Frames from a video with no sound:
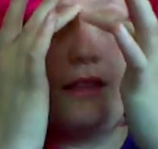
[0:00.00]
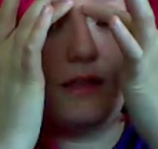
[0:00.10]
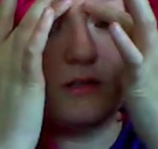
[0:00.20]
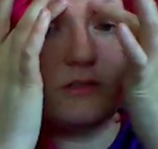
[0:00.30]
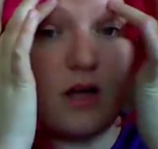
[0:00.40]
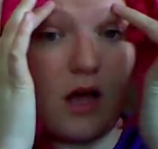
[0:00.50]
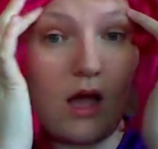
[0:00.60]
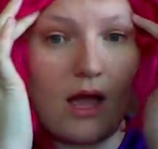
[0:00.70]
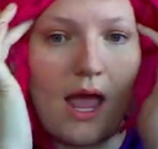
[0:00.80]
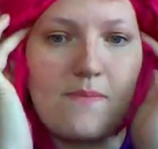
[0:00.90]
that are
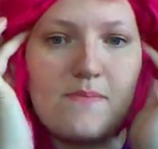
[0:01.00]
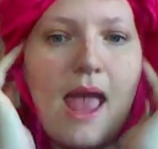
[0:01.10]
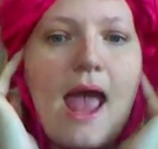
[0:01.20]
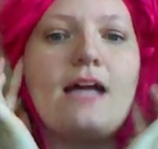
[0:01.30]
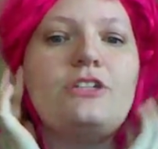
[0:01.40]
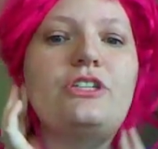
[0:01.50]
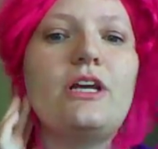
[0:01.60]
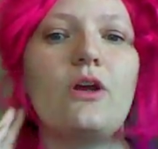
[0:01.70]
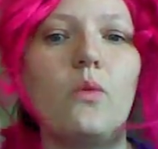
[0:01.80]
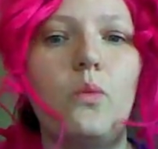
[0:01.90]
not
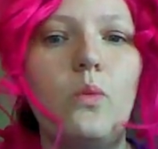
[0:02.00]
matching